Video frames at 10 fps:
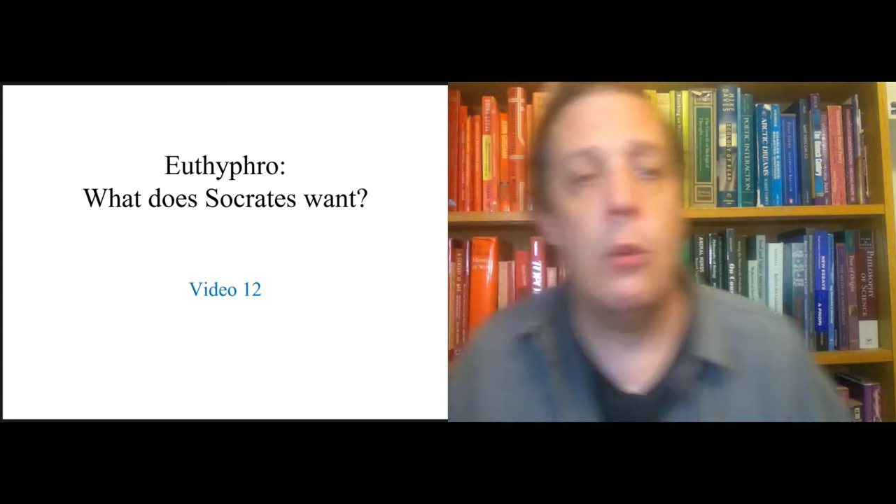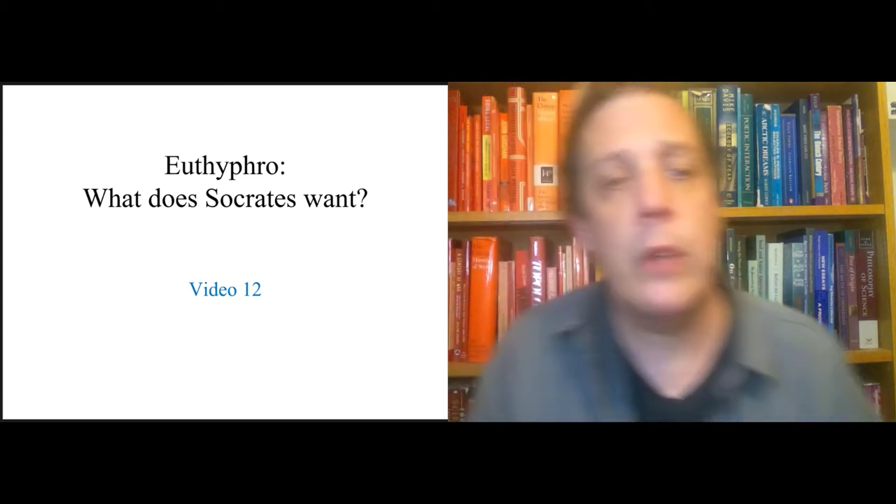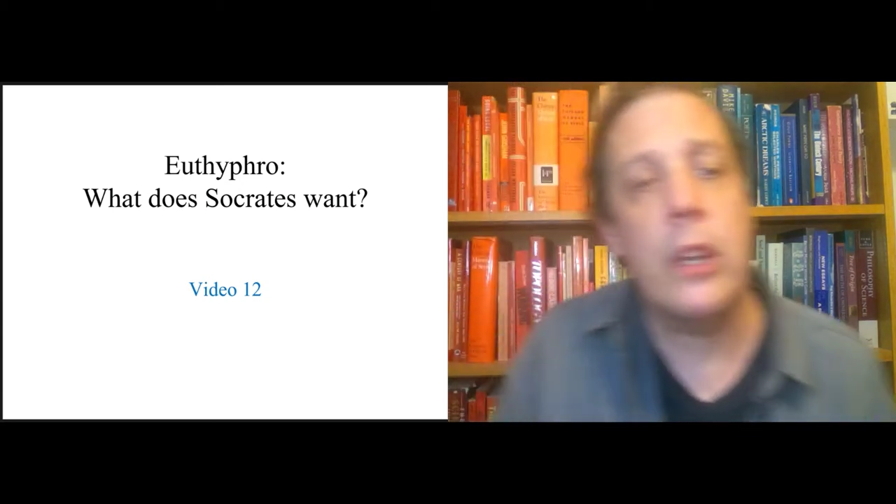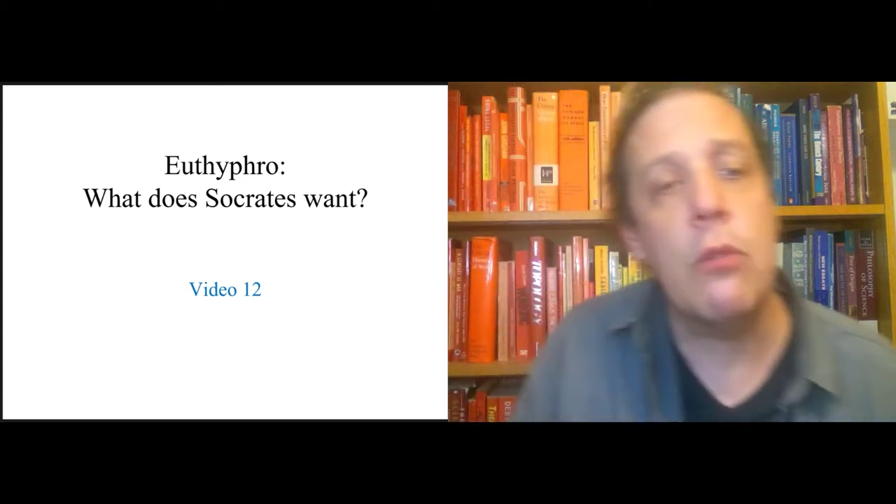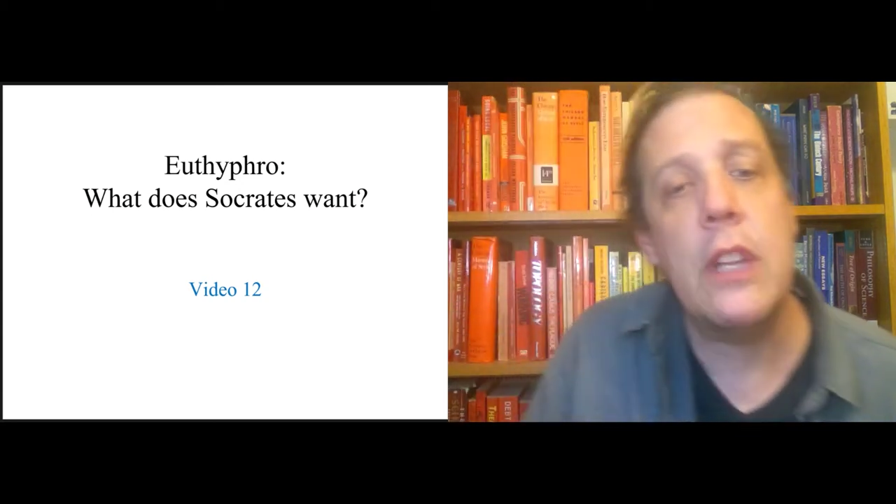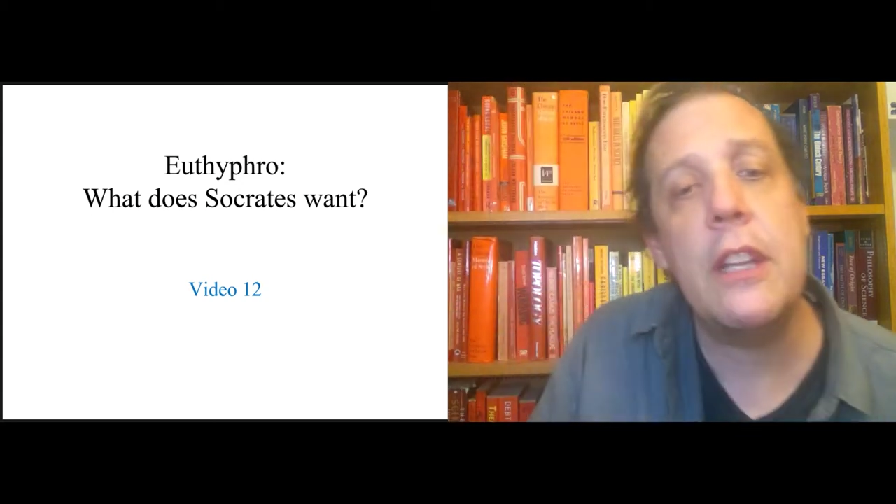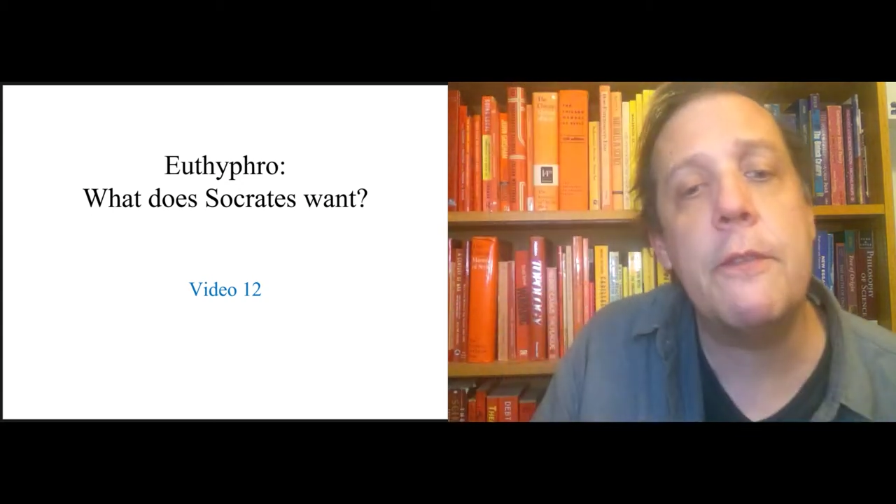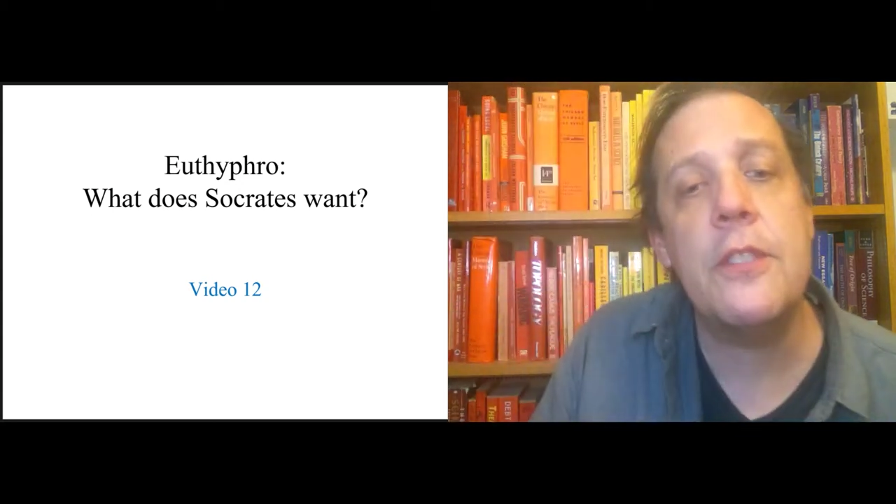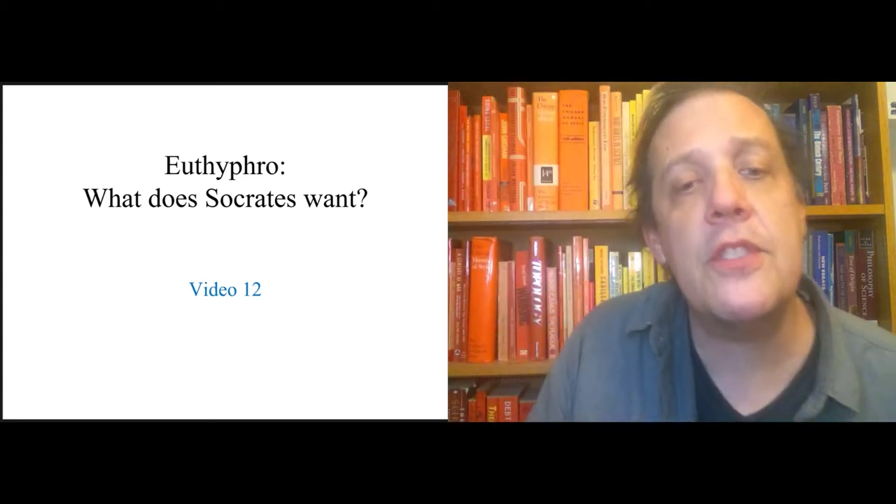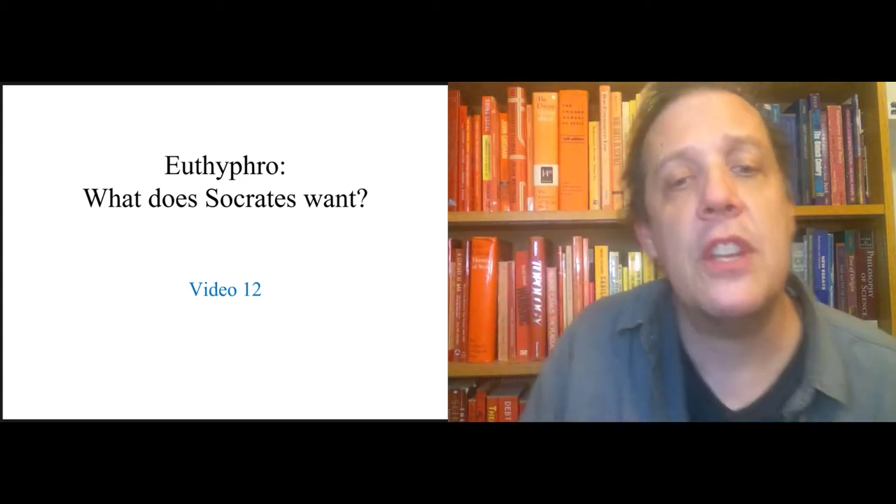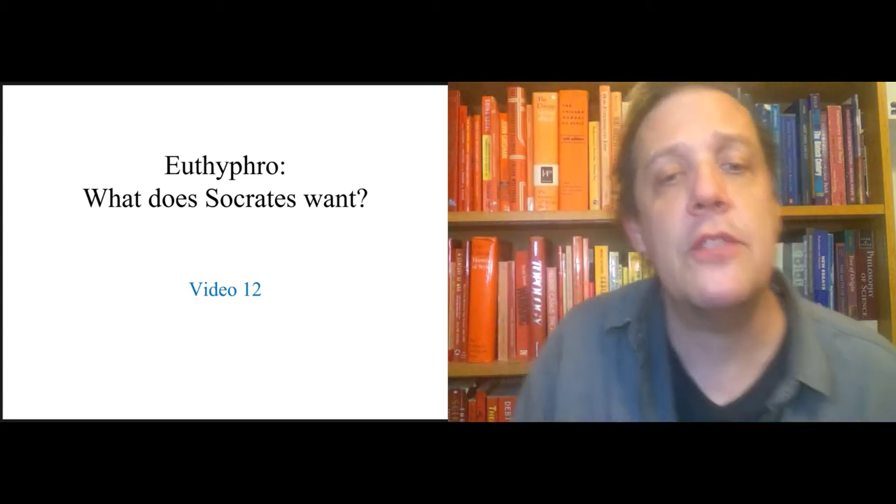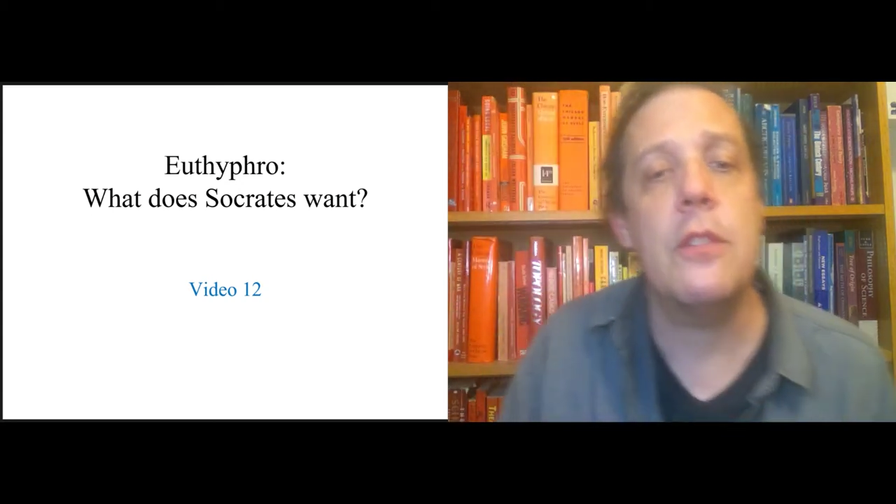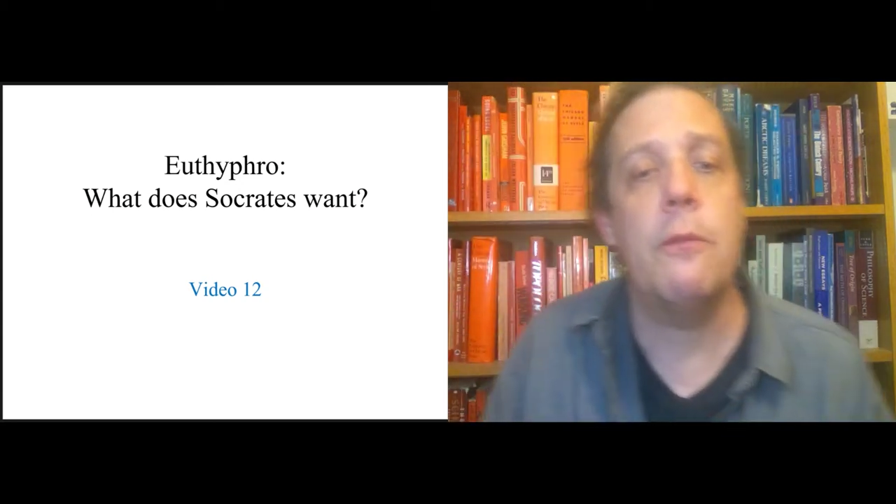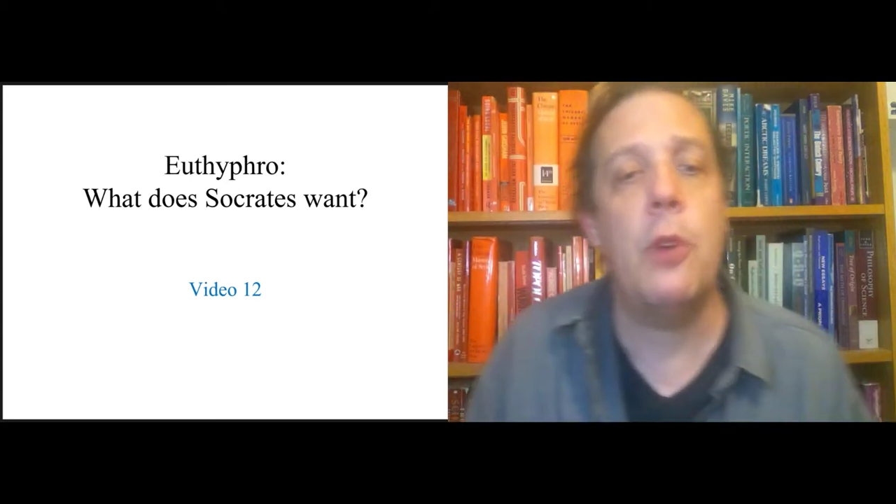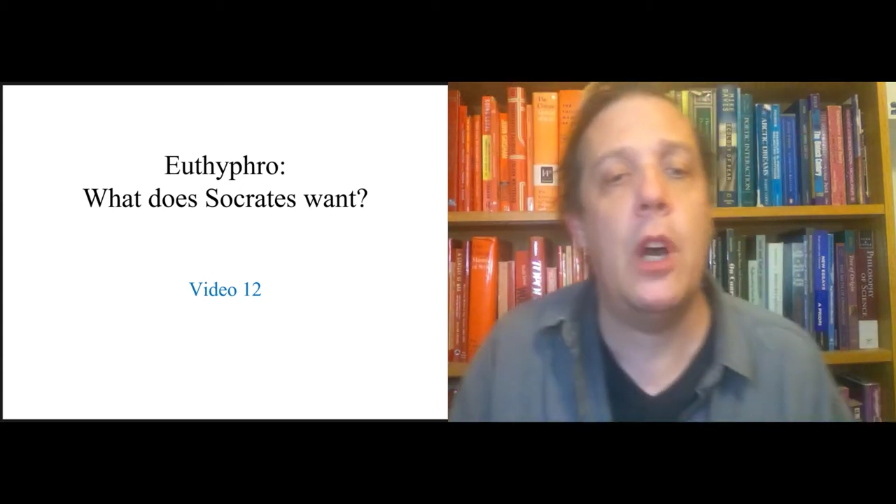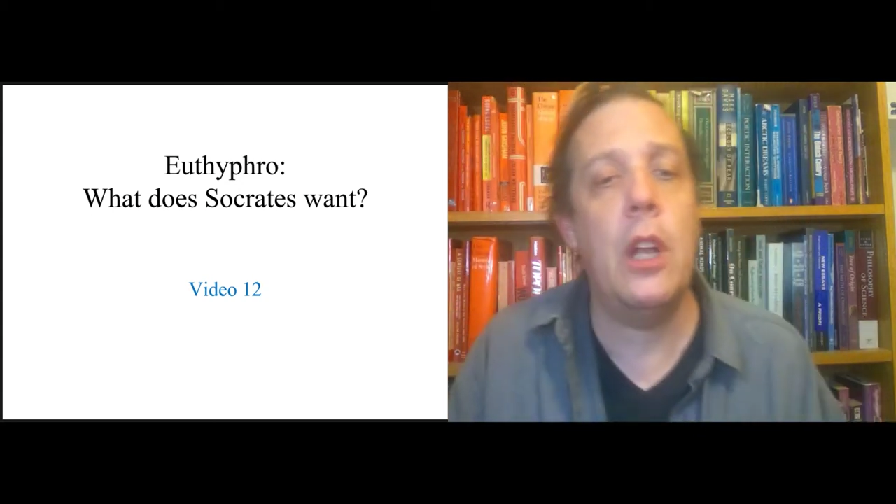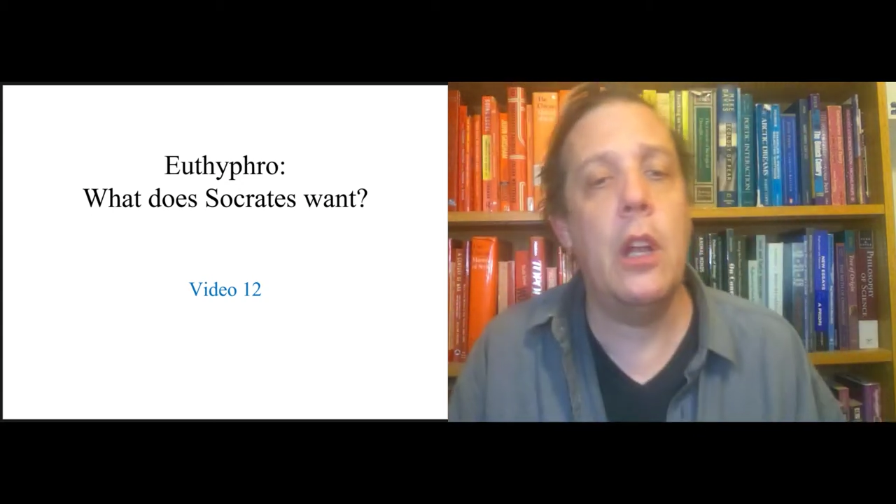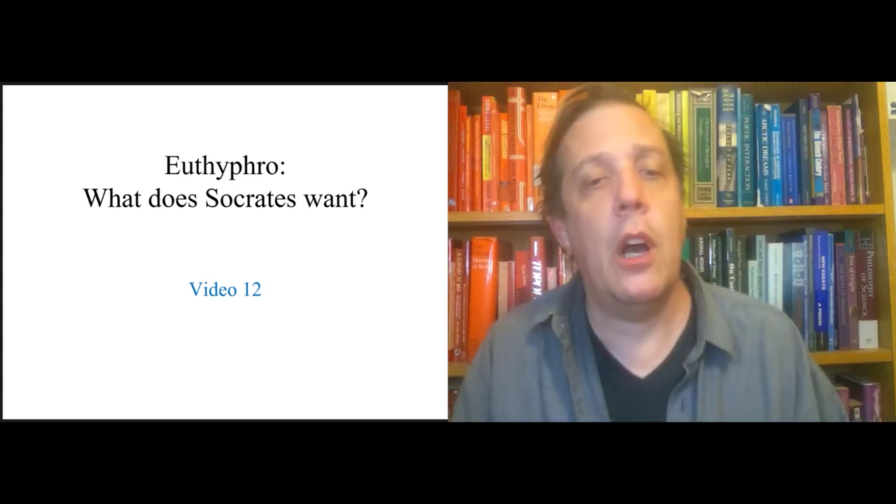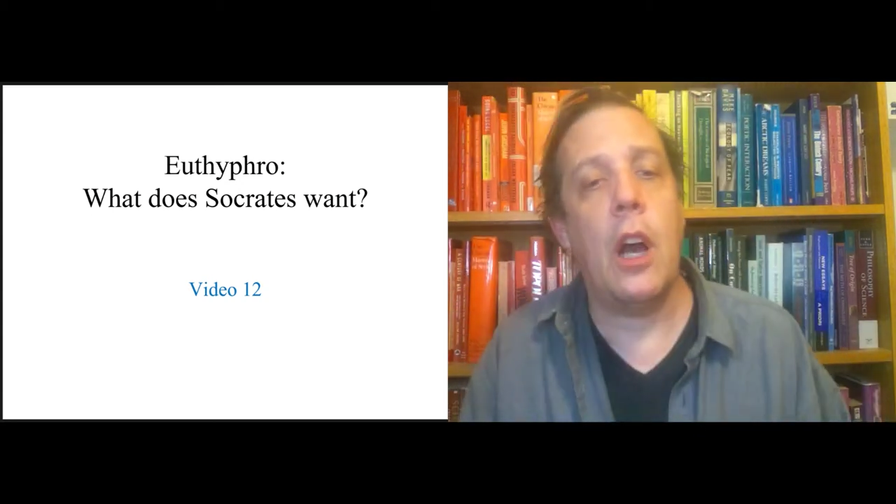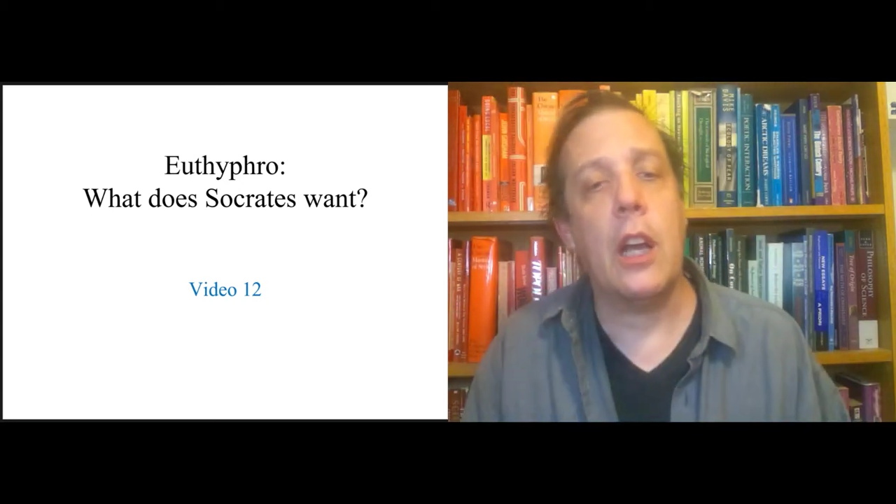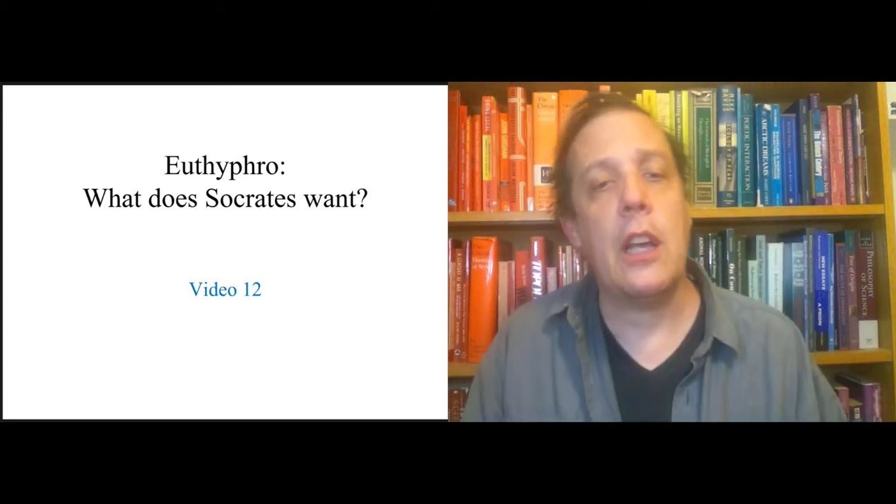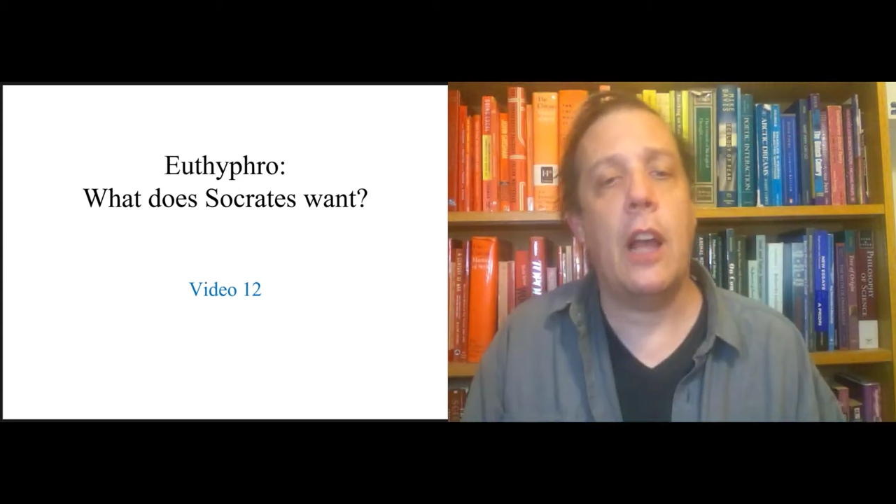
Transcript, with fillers: We get a really different sense of what uh,